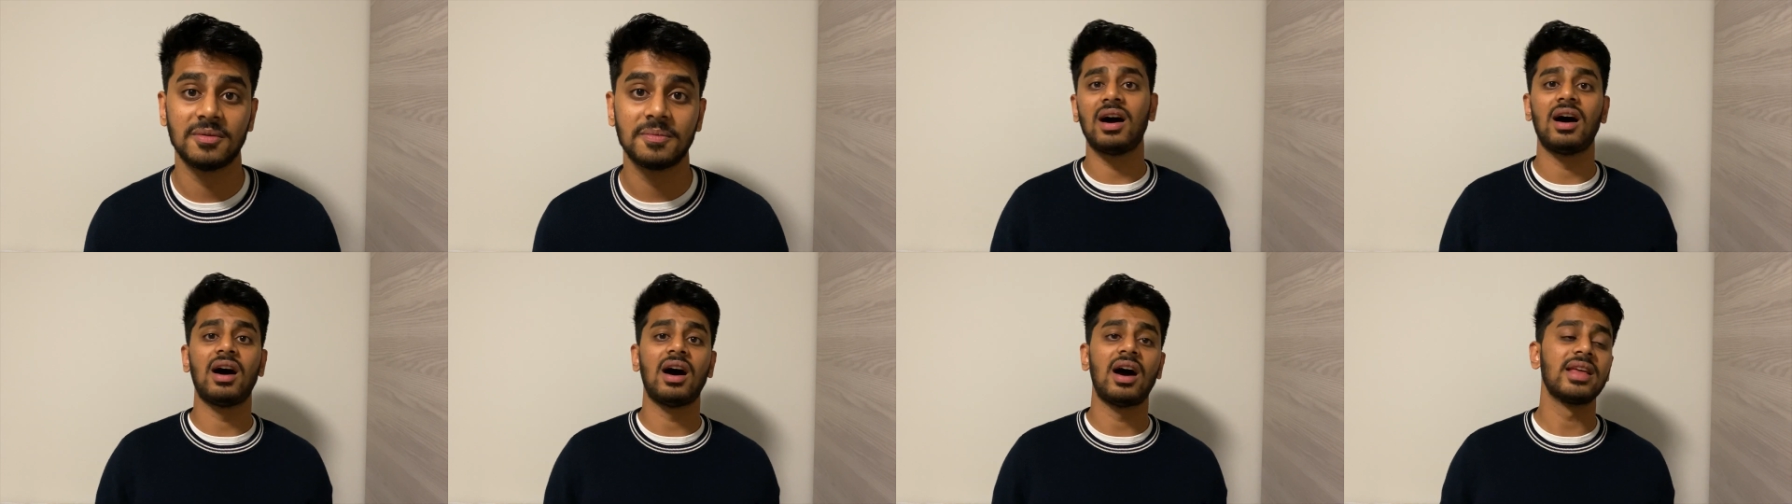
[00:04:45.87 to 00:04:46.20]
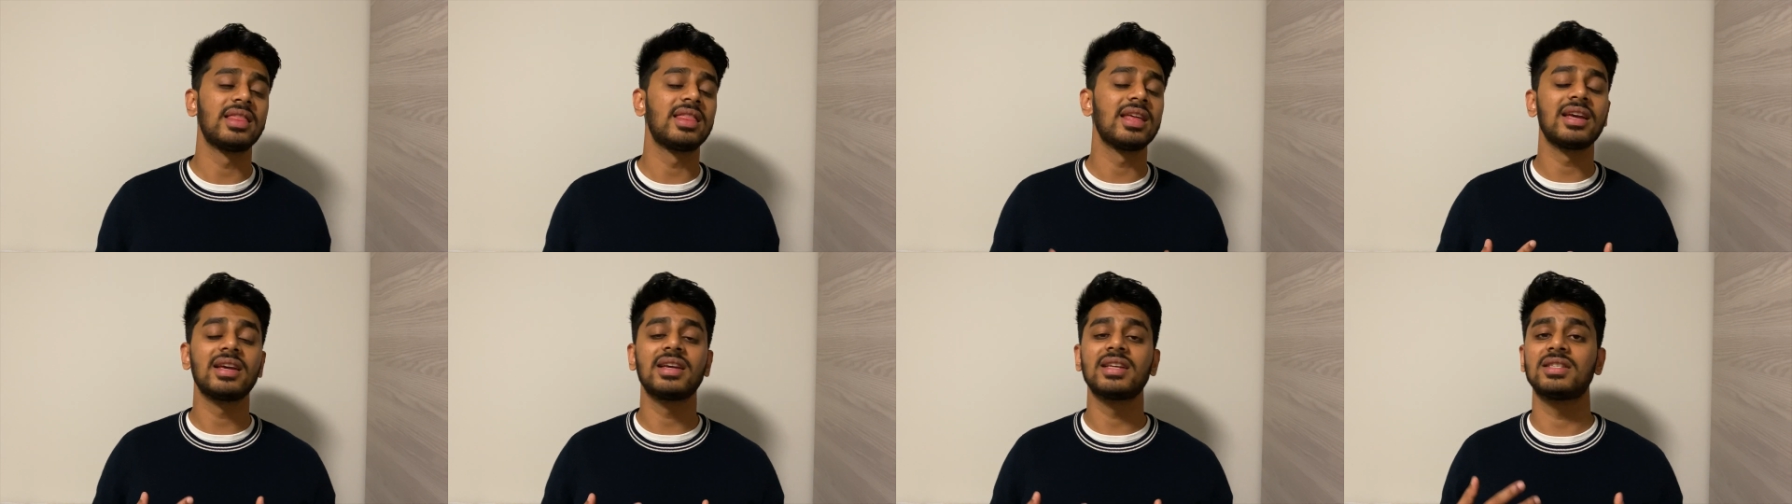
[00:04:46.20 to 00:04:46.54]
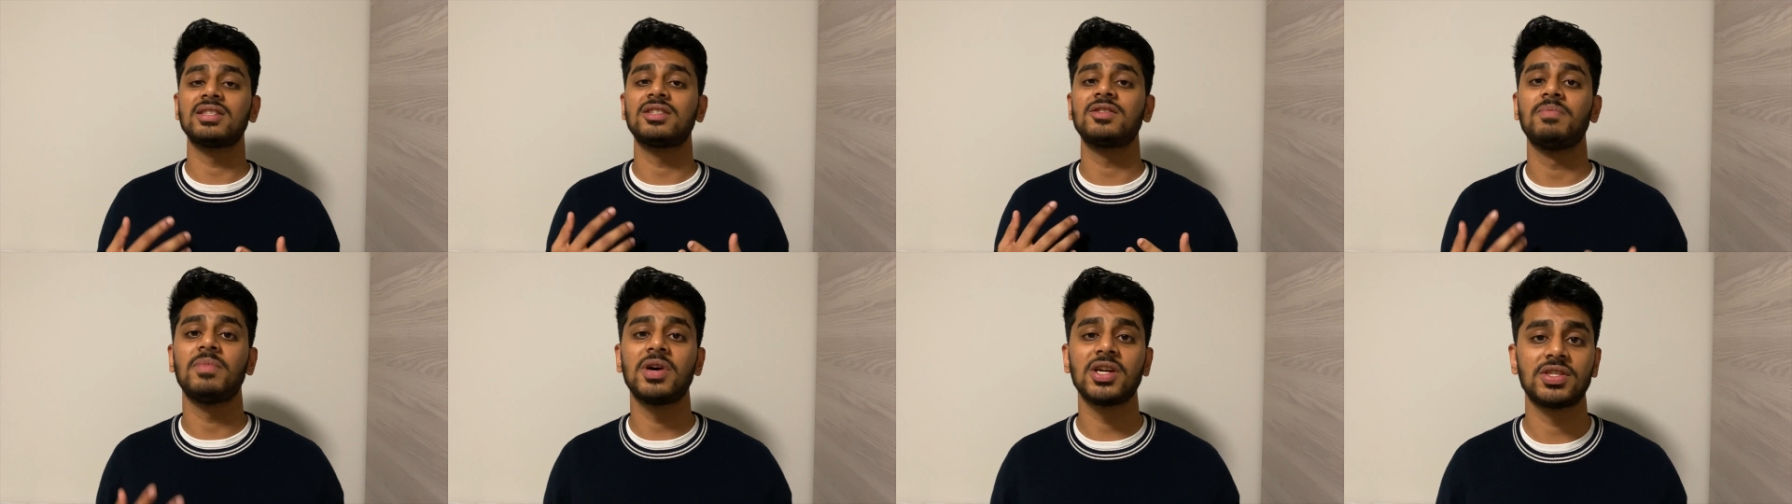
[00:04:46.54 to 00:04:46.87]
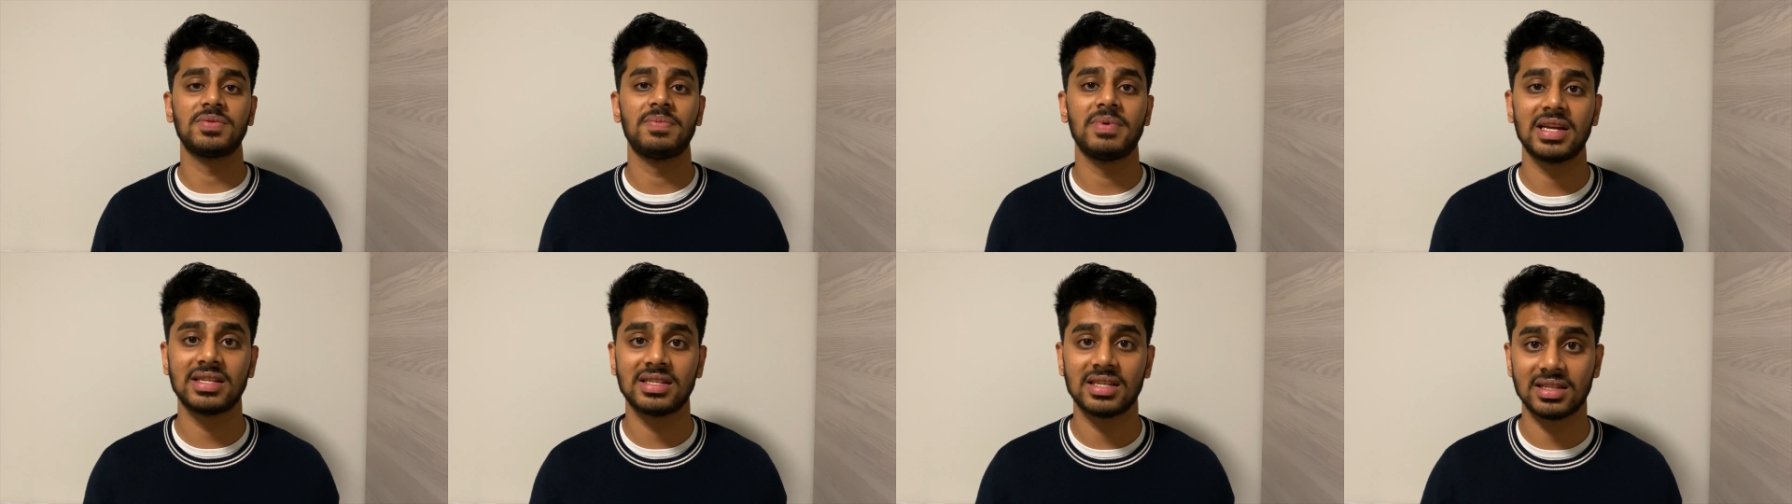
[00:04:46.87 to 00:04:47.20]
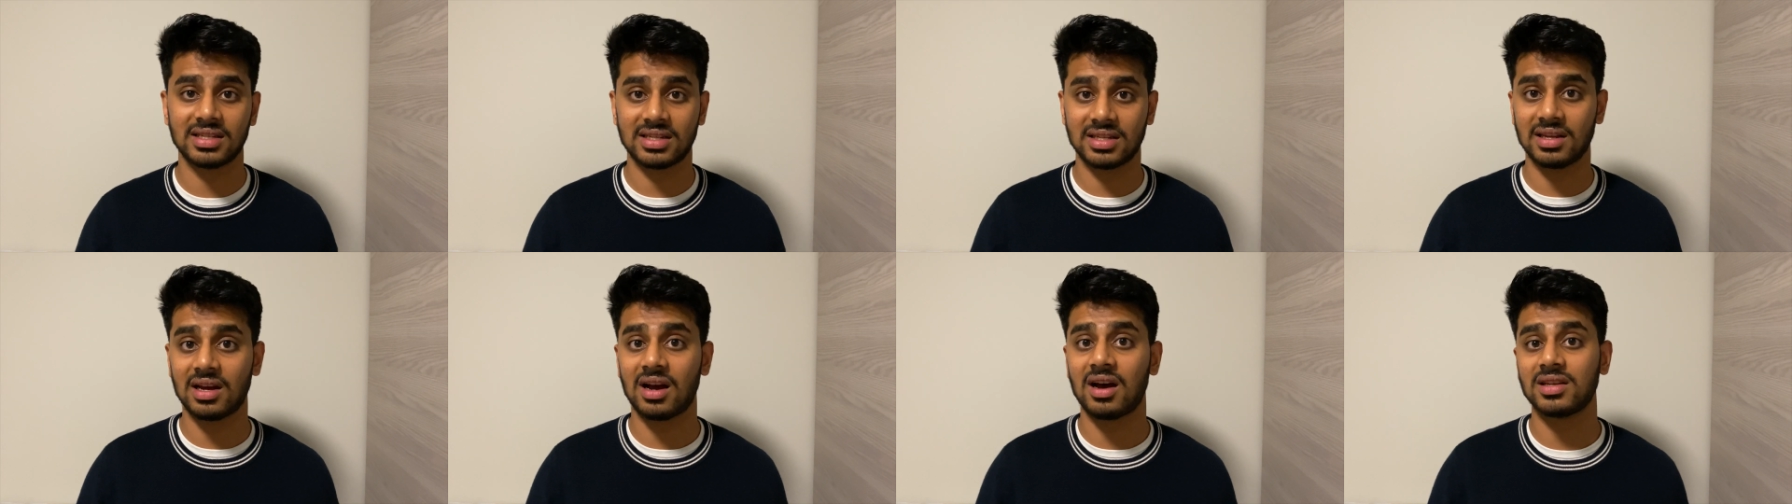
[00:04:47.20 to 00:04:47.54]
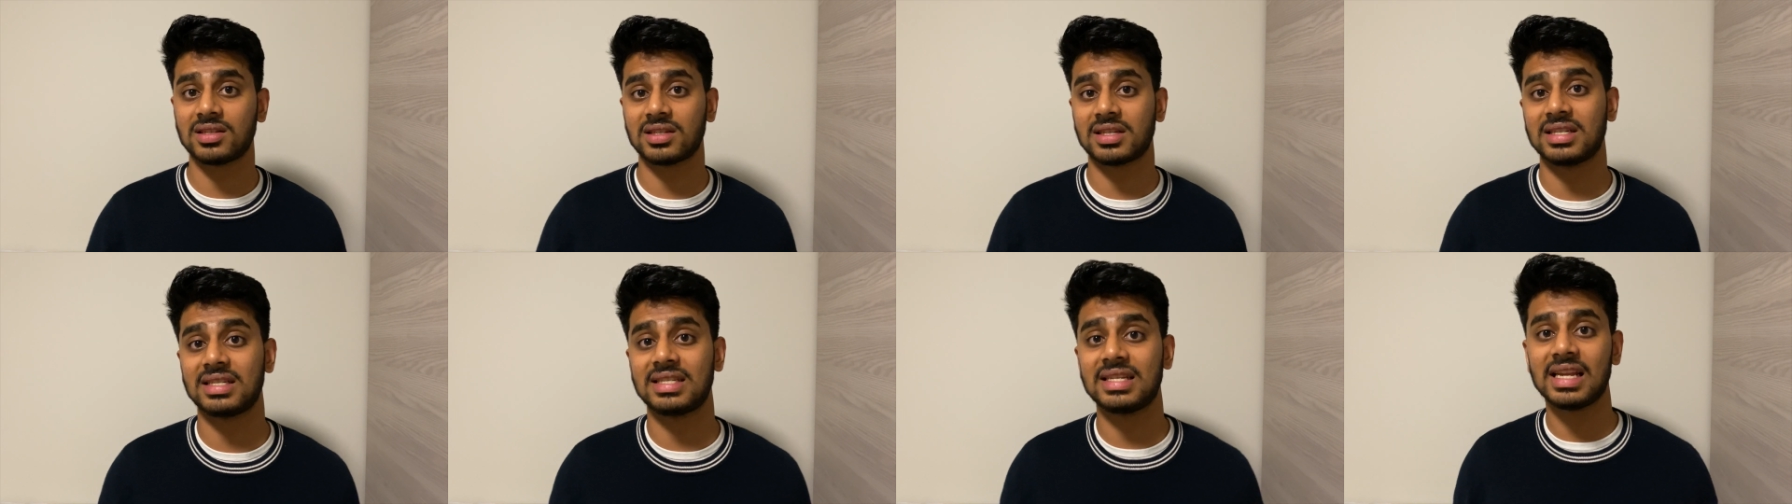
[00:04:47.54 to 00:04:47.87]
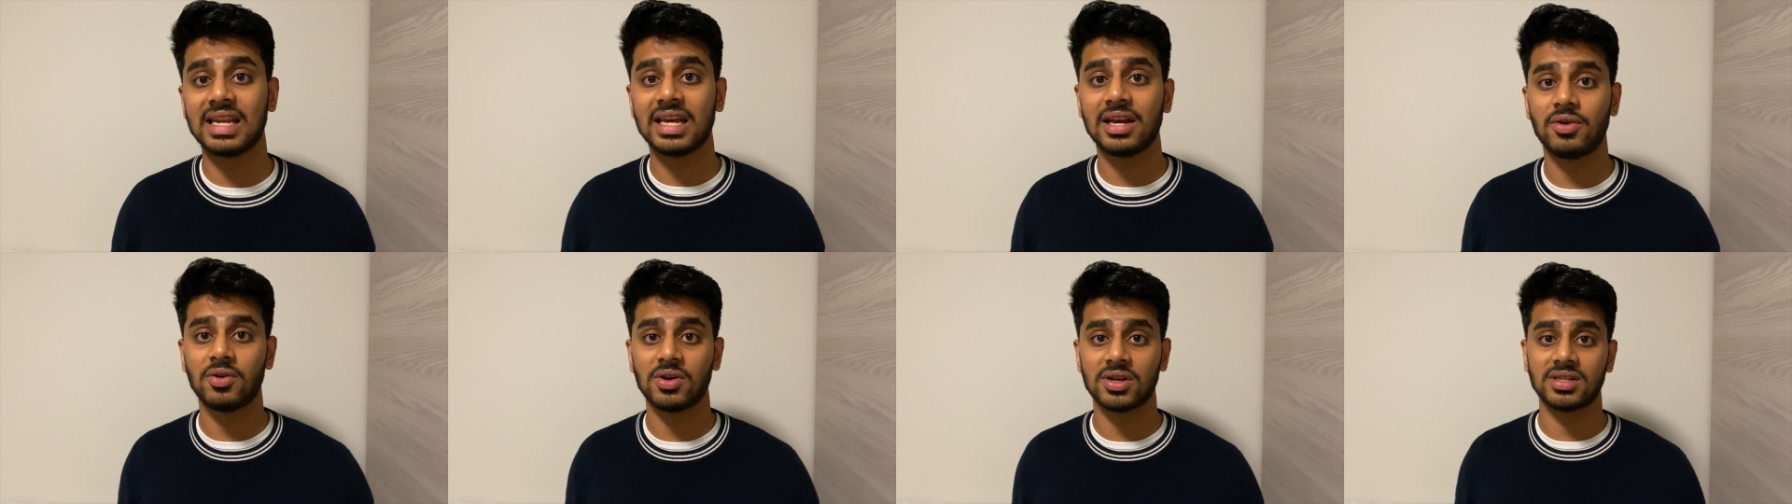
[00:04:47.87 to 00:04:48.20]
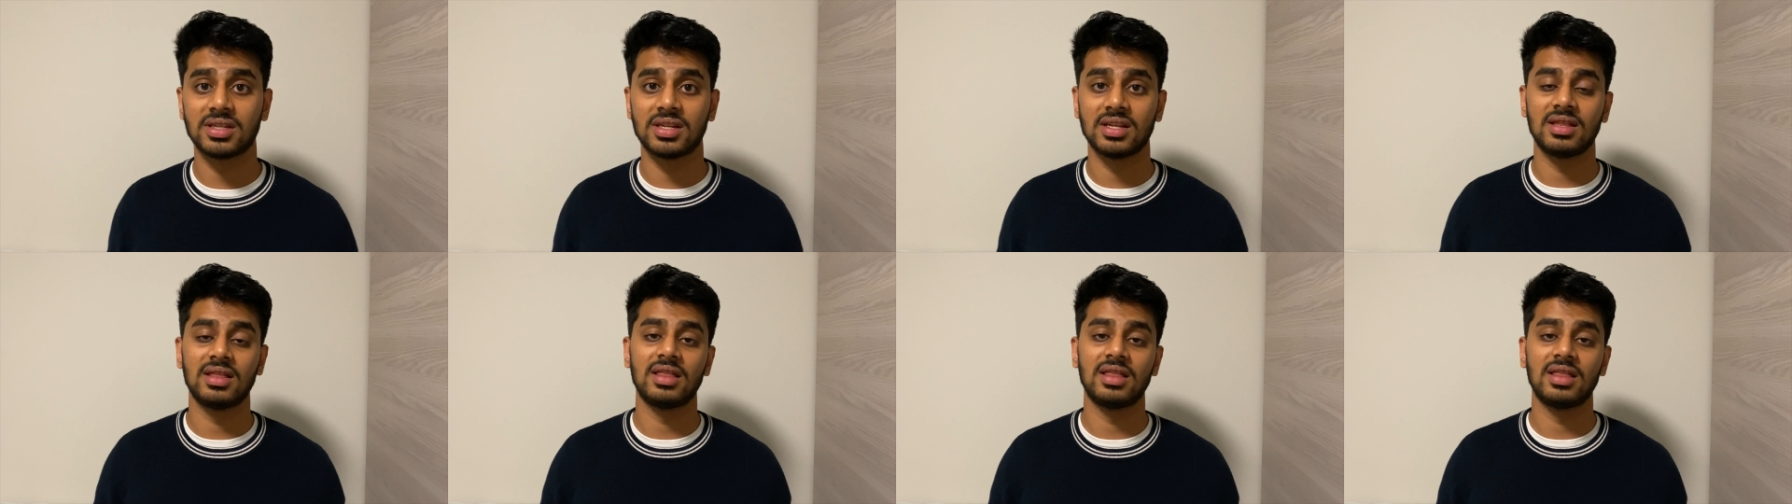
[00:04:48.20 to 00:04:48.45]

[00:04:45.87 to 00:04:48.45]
I think it's much better to ask a silly question